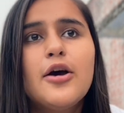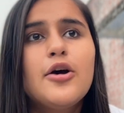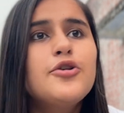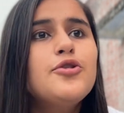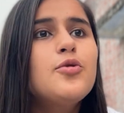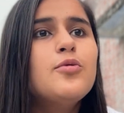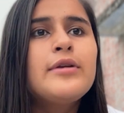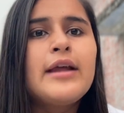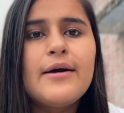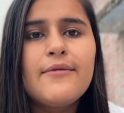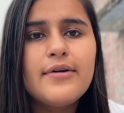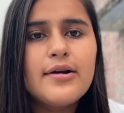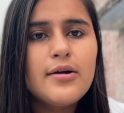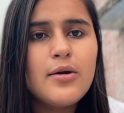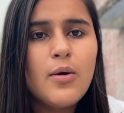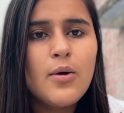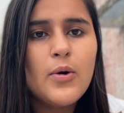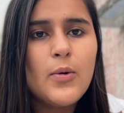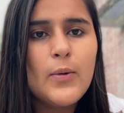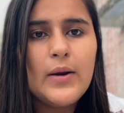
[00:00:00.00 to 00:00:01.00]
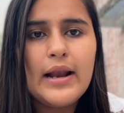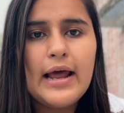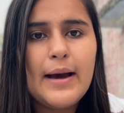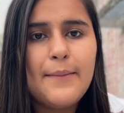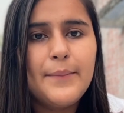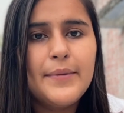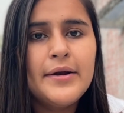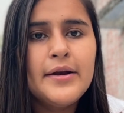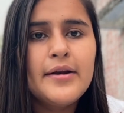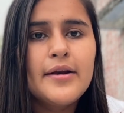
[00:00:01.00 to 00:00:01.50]
You never know what will
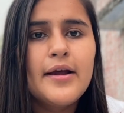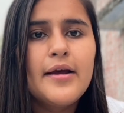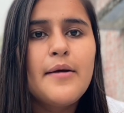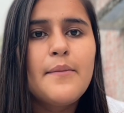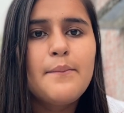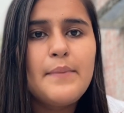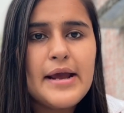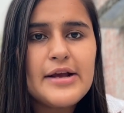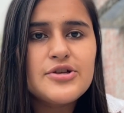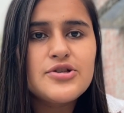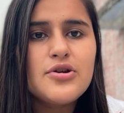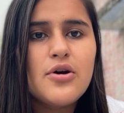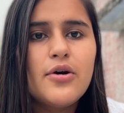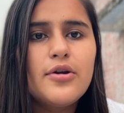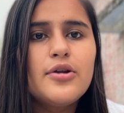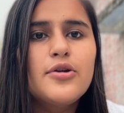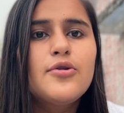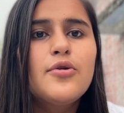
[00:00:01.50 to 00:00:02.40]
happen. Make sure